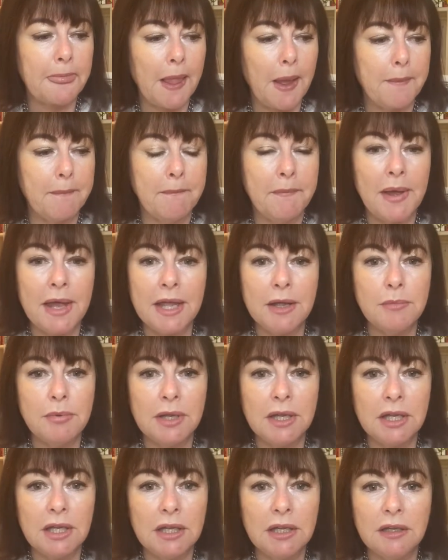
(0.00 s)

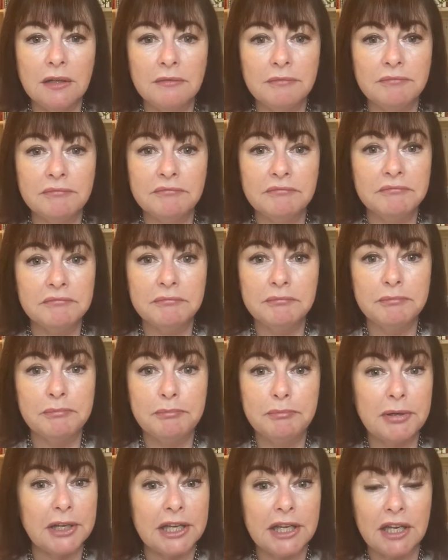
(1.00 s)
maybe
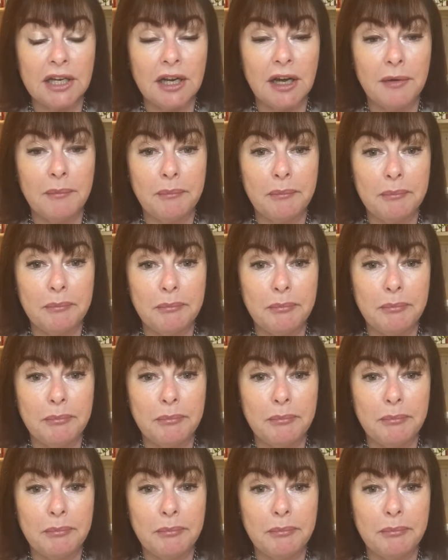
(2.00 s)
pick it up,